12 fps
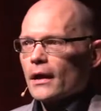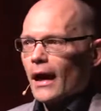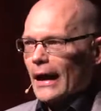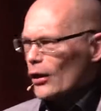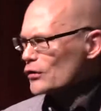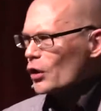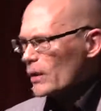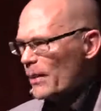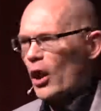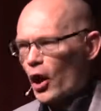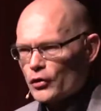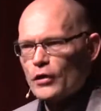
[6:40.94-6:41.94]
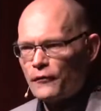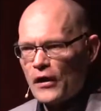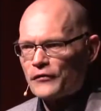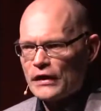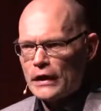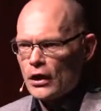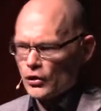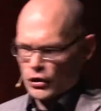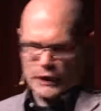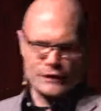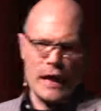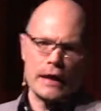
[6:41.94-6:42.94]
I know it's only been 150 years.
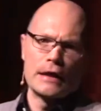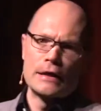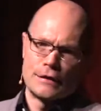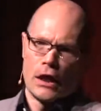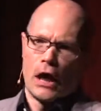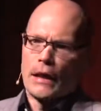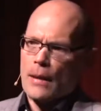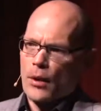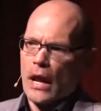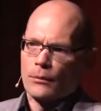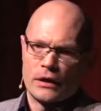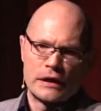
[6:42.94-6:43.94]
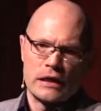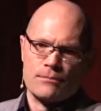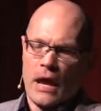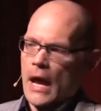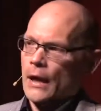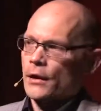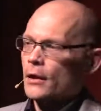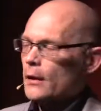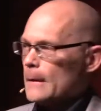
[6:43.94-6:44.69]
You're like, take it easy on Abraham Lincoln, man.